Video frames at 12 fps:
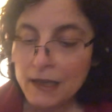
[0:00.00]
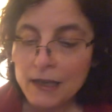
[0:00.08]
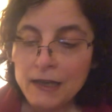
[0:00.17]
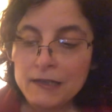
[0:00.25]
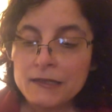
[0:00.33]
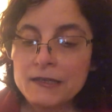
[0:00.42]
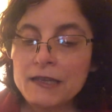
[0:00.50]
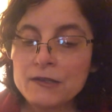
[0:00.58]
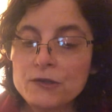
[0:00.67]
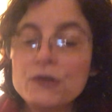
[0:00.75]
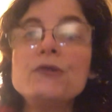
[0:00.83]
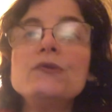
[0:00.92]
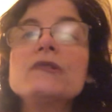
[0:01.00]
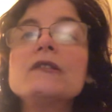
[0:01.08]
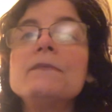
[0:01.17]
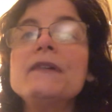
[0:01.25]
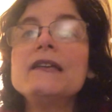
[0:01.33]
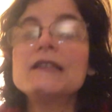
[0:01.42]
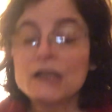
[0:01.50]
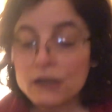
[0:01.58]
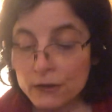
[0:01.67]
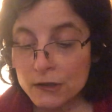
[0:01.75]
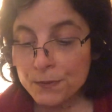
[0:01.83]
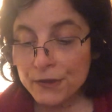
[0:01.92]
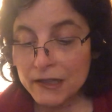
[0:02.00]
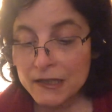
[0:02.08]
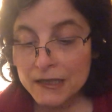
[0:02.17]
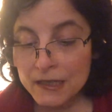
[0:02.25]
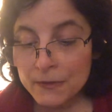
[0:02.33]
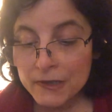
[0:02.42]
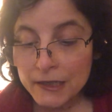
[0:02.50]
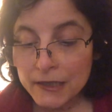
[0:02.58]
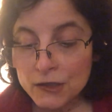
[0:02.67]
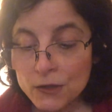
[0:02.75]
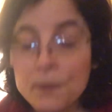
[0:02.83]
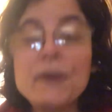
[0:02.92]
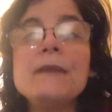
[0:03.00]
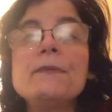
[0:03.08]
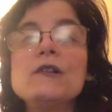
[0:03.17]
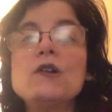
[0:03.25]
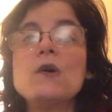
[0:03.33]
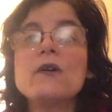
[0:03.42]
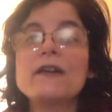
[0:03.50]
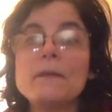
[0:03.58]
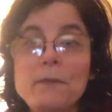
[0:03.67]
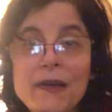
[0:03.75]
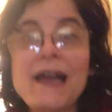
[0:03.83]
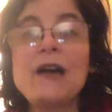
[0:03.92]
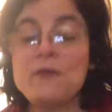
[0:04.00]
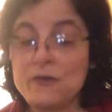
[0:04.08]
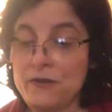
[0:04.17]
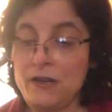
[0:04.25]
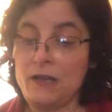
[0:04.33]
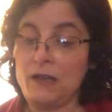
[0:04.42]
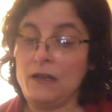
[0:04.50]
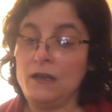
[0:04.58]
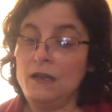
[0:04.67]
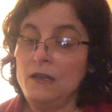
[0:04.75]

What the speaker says: And it says, choose to be in close proximity to people who are empowering,